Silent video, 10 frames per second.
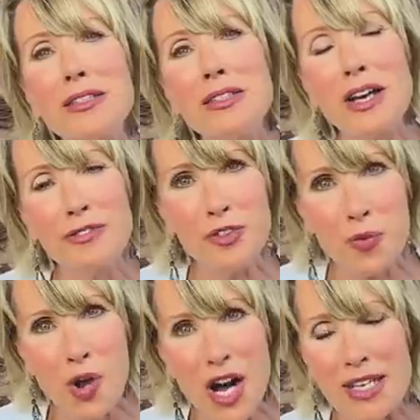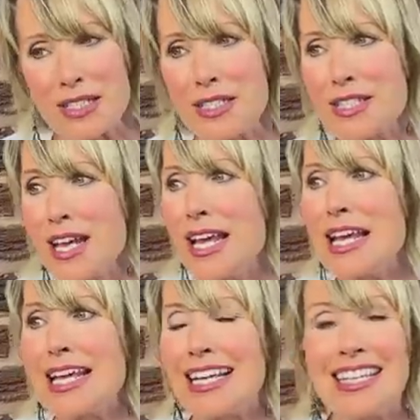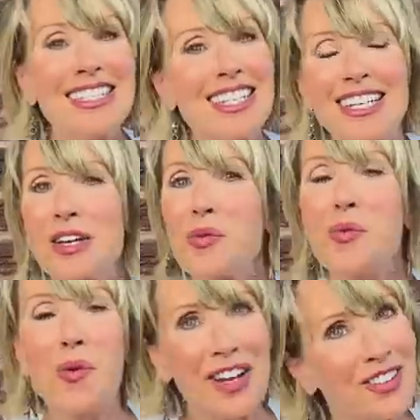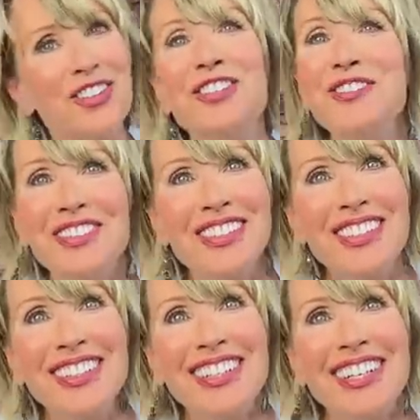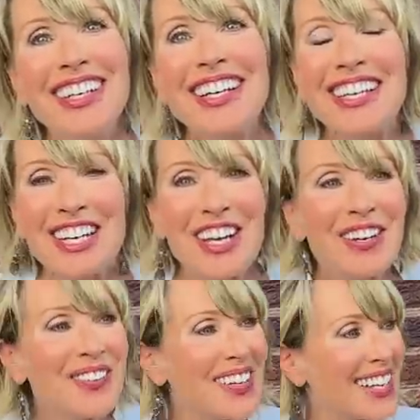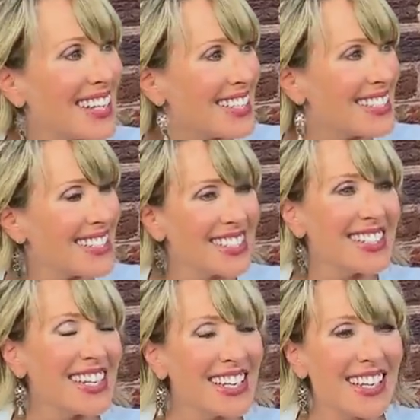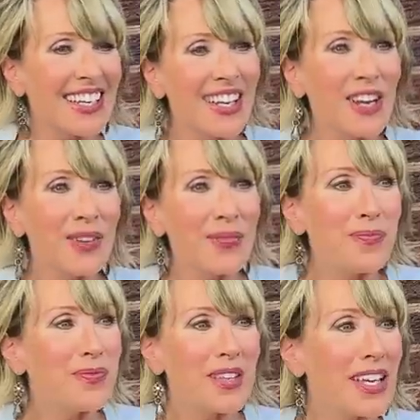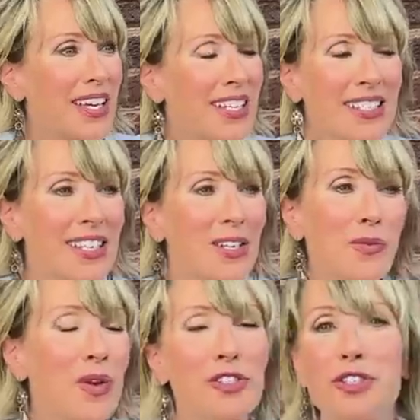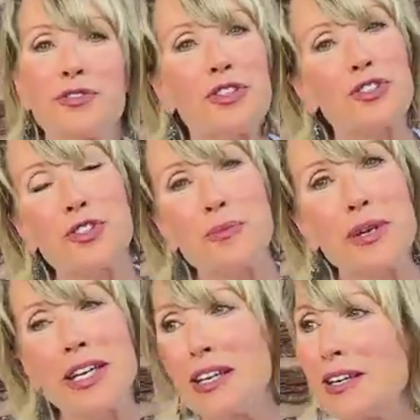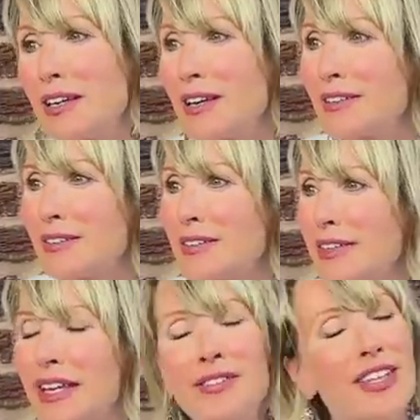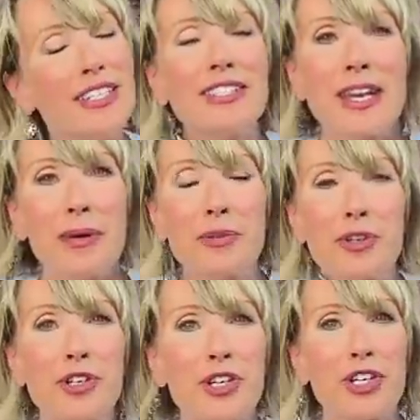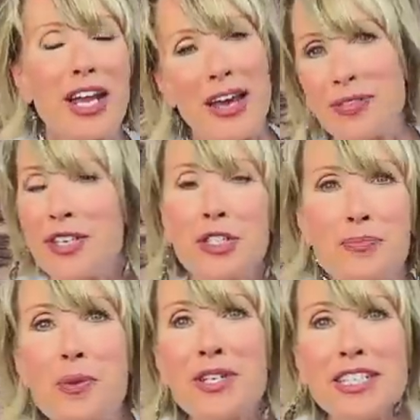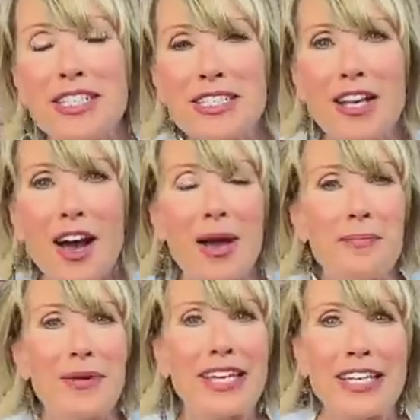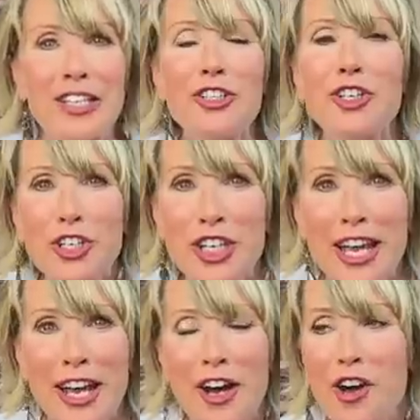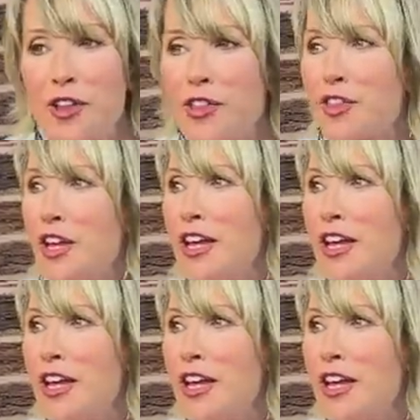loved ones. Isn't it wonderful? You know, isn't, you know, isn't it wonderful to be in this neighborhood at this point in time in good health